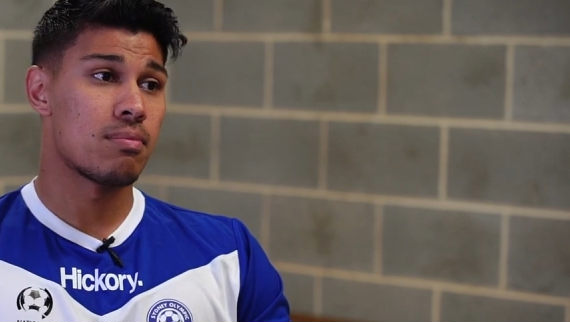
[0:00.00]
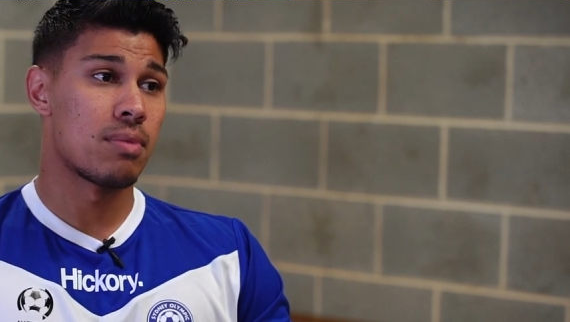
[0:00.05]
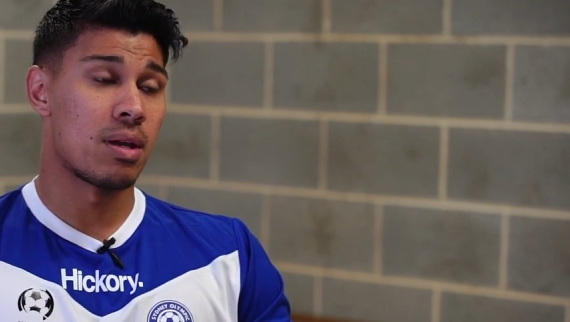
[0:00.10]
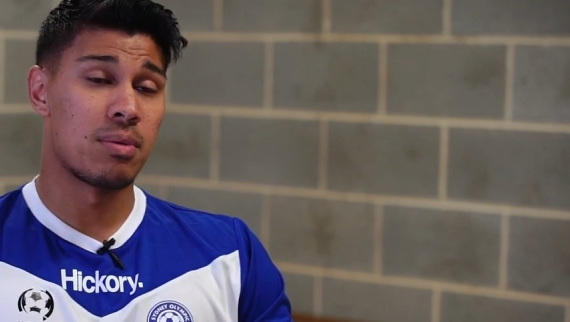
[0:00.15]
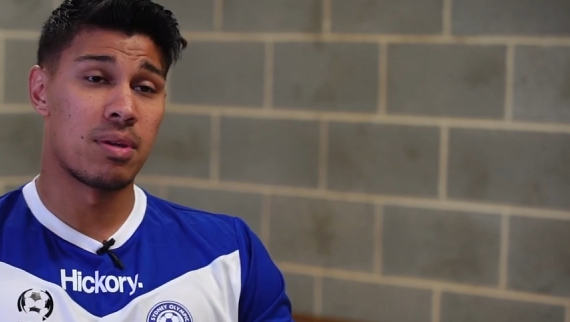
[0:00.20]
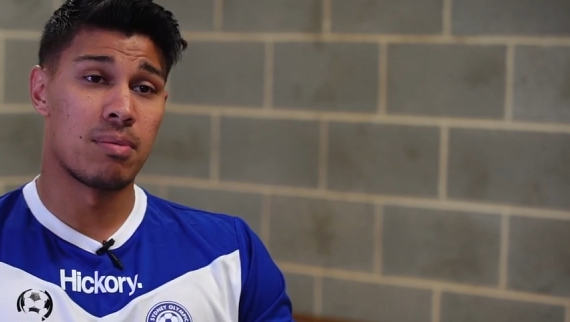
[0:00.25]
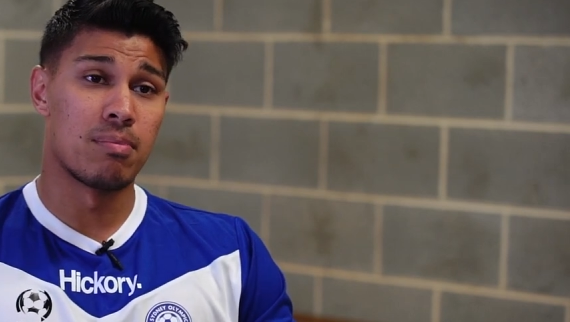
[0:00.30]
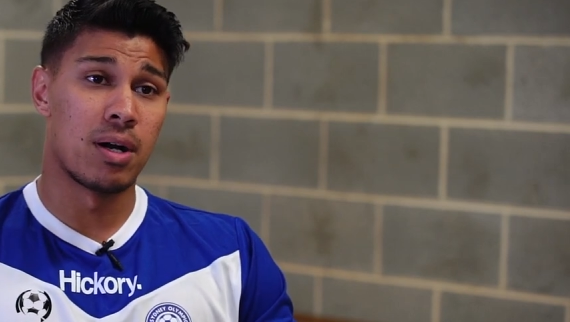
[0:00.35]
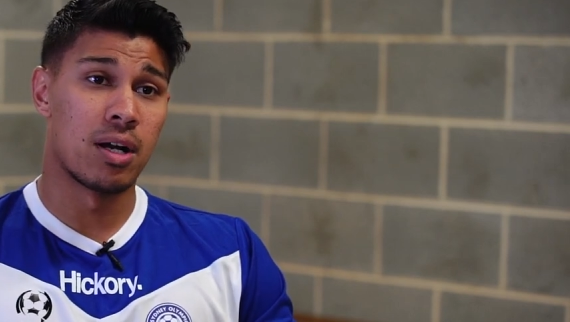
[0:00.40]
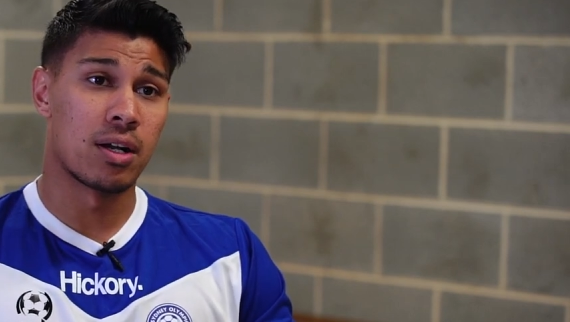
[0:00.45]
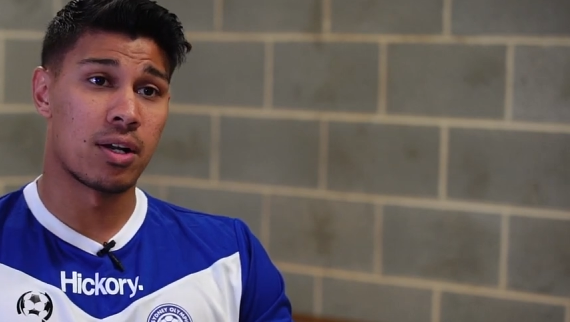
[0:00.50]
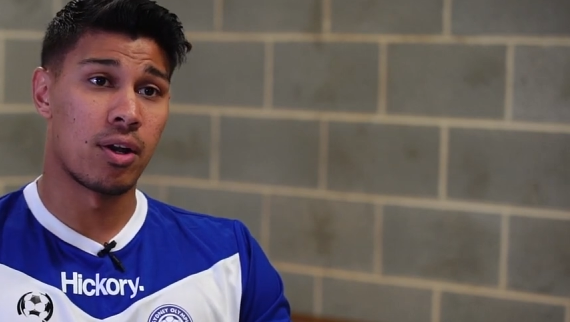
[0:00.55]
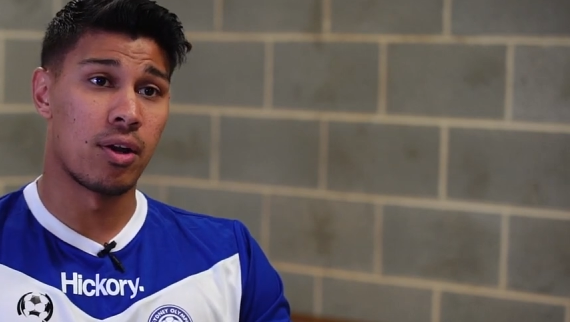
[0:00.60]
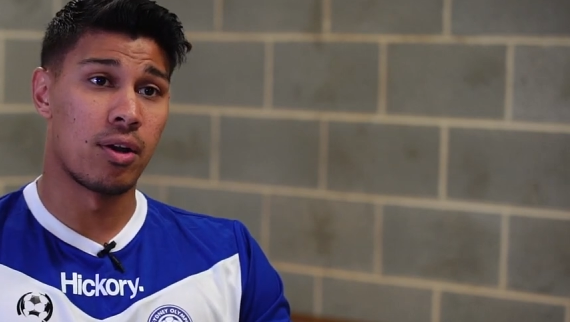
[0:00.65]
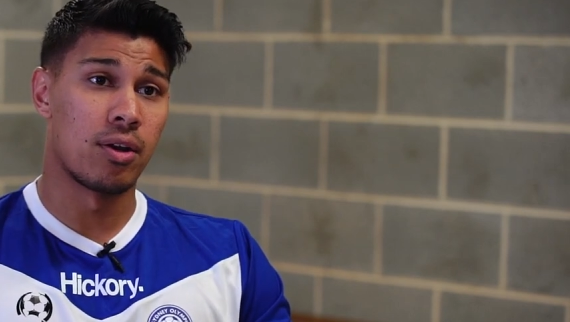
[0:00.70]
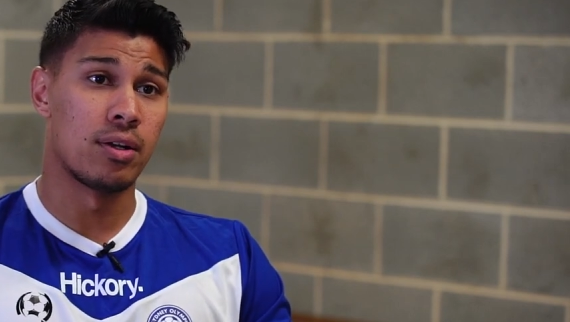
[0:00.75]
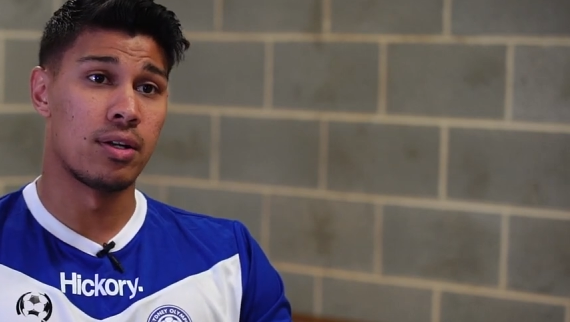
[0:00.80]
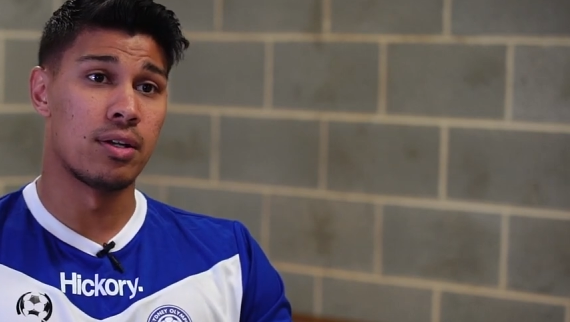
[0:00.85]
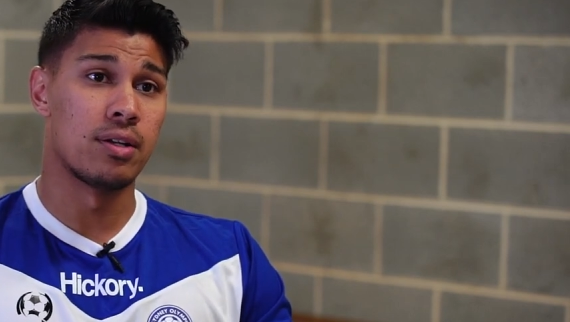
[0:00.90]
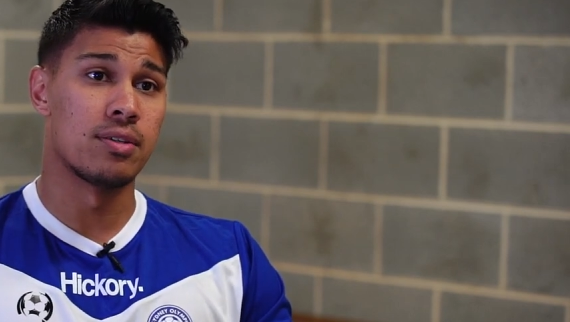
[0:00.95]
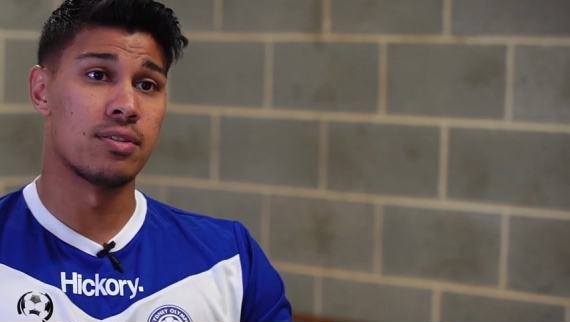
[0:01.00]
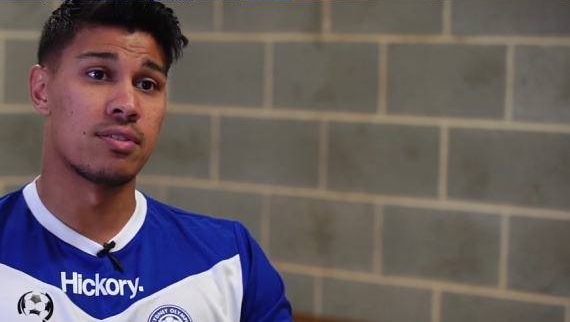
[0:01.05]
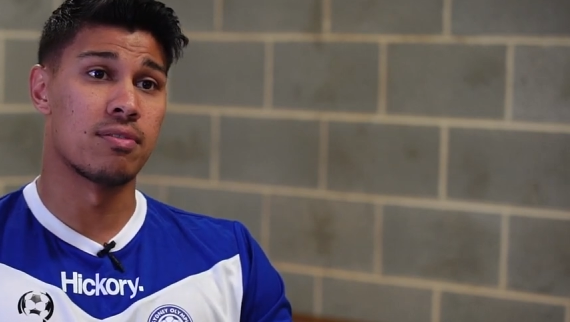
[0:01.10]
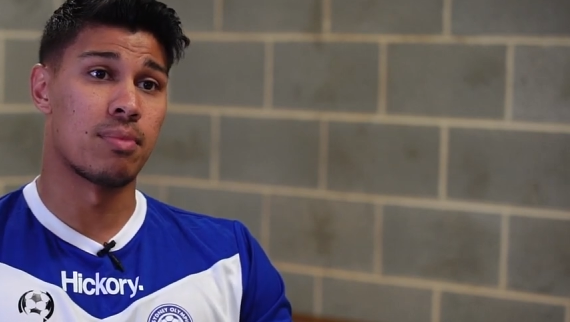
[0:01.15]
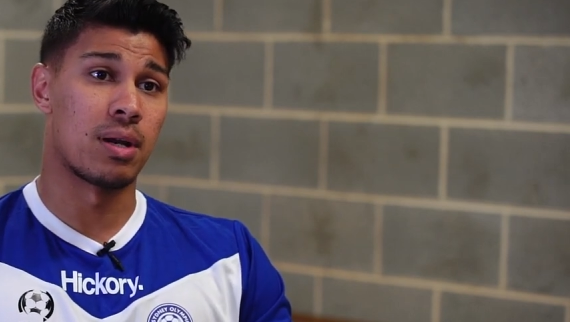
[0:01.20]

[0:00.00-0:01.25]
maybe Marconi's.